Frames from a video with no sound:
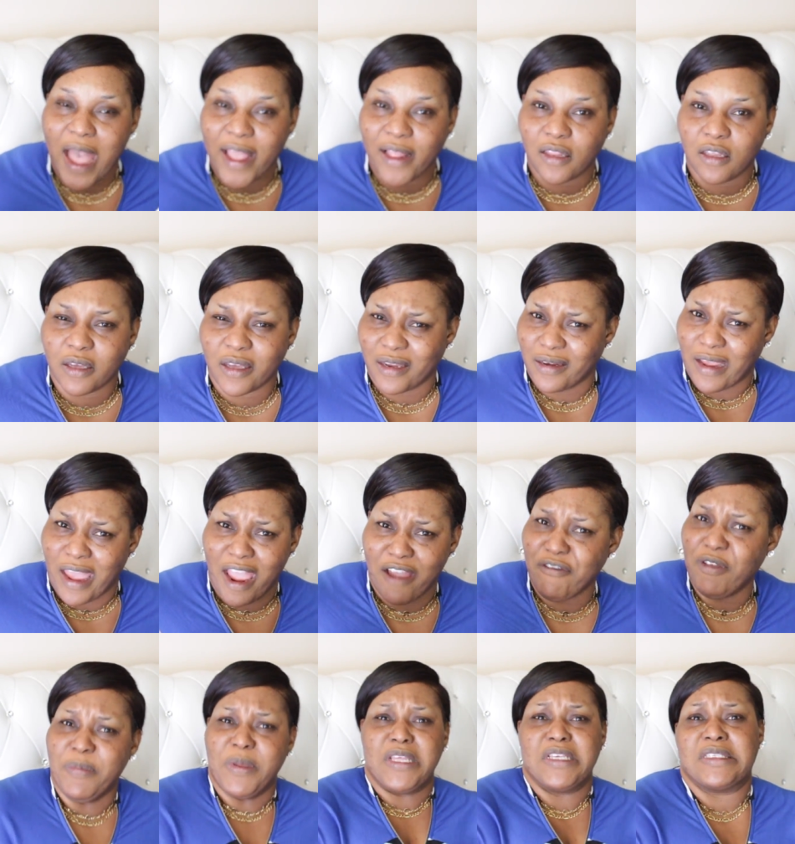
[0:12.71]
eye look and
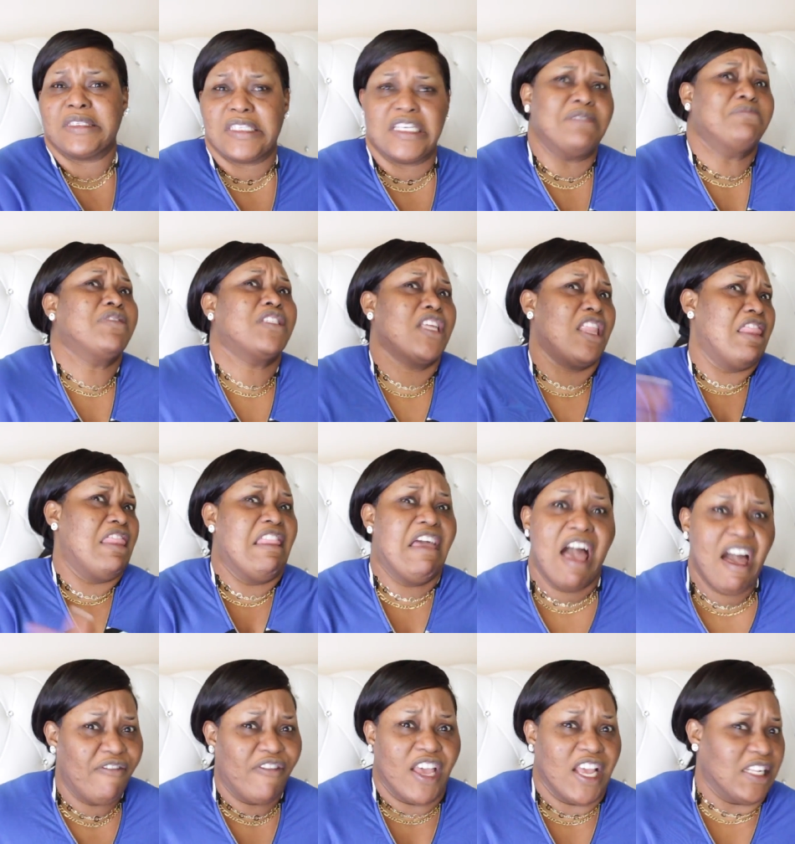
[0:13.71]
everybody seemed to
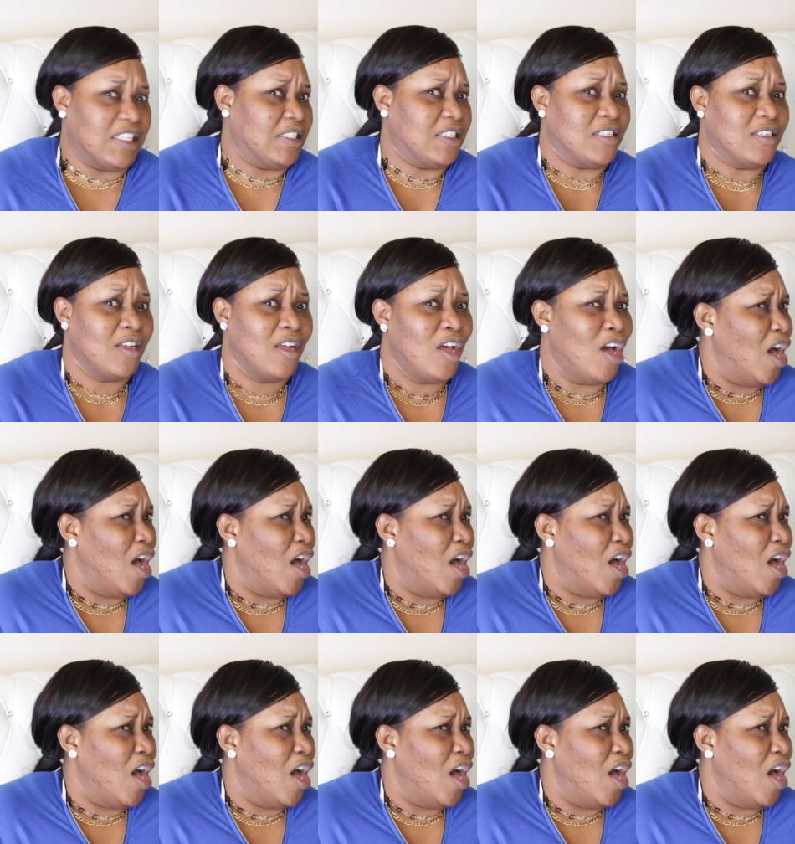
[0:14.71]
love it.